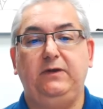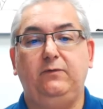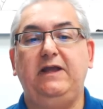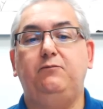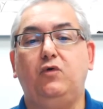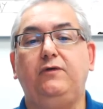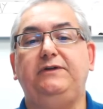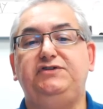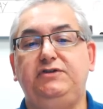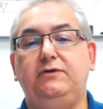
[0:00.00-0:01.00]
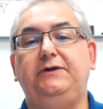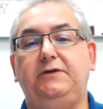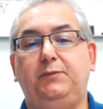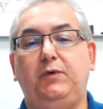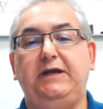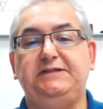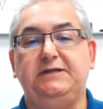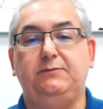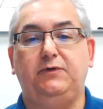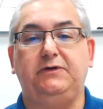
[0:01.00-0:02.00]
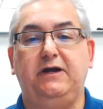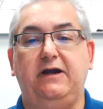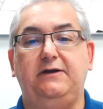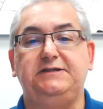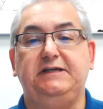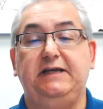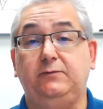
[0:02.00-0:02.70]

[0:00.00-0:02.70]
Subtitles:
We have more than 200 brains at Motor Cars,